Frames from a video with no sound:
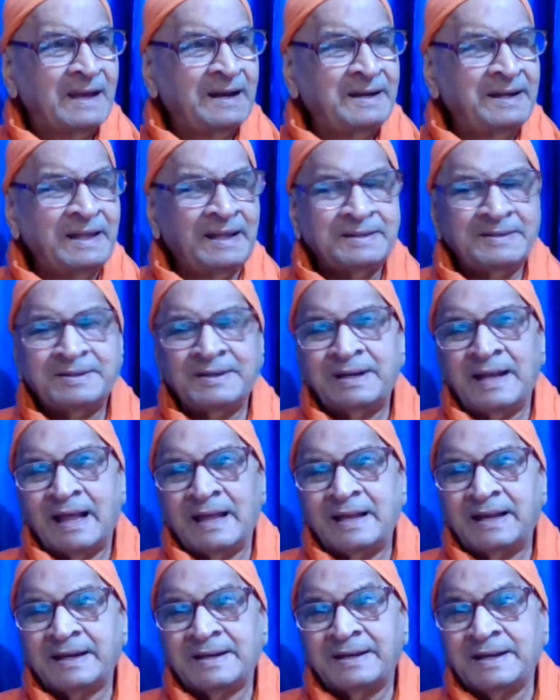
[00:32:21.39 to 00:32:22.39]
And he has the
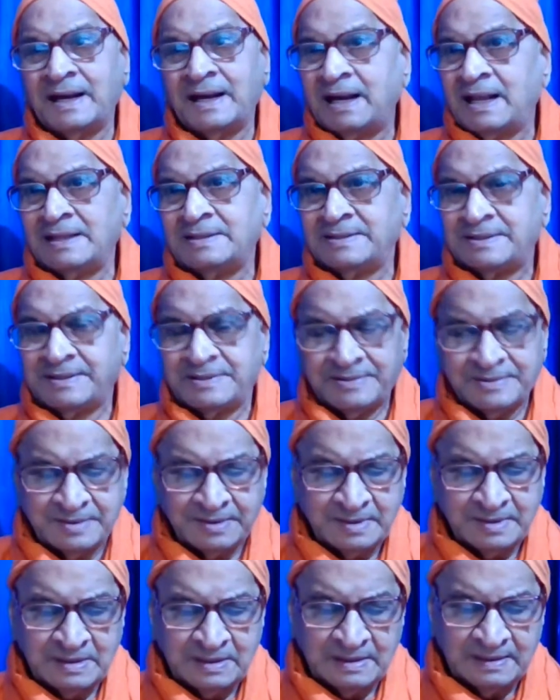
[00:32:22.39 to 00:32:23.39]
direct
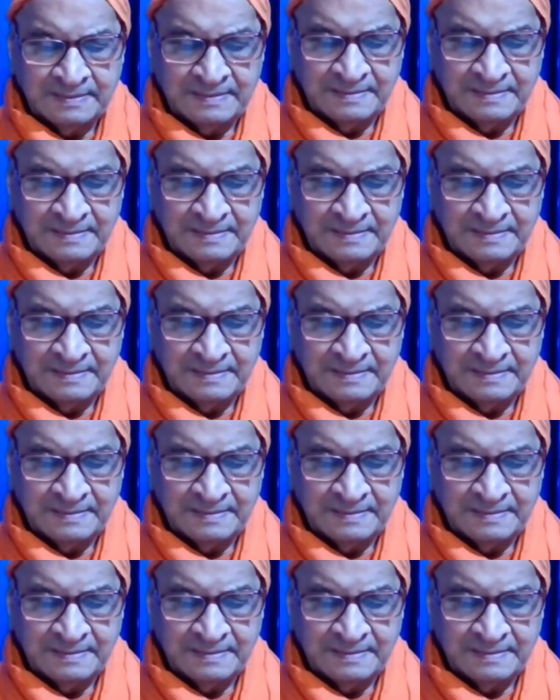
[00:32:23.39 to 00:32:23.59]
realization.